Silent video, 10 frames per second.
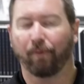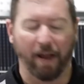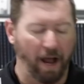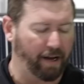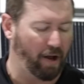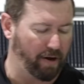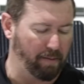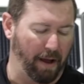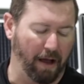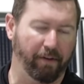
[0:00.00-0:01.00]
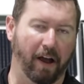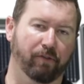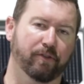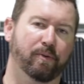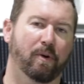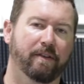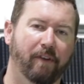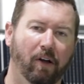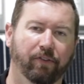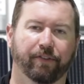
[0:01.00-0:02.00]
we are going above 120
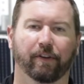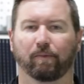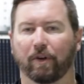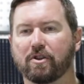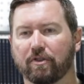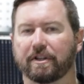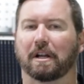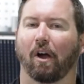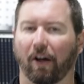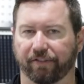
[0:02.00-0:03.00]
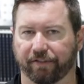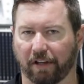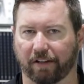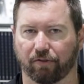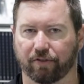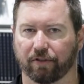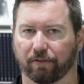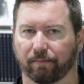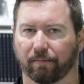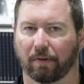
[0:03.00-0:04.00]
volts, that we're using a licensed electrician.
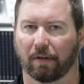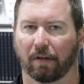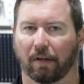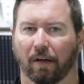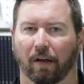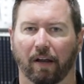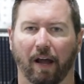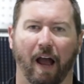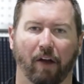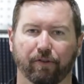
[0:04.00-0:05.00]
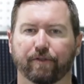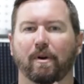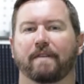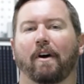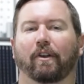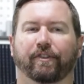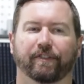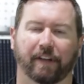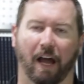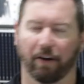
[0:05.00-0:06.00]
Okay, 120 volts is
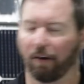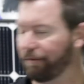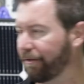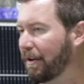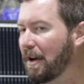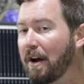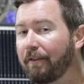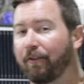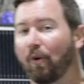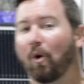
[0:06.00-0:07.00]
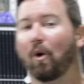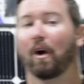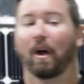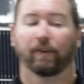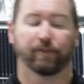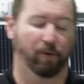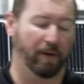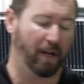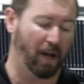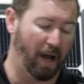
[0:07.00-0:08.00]
a cutoff for
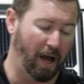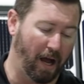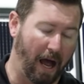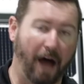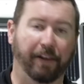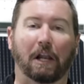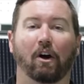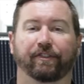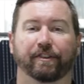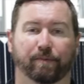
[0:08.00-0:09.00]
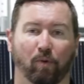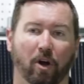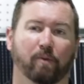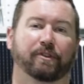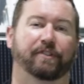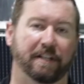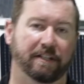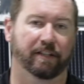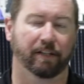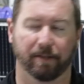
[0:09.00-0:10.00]
doing unlicensed work with
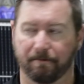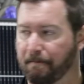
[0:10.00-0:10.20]
DC.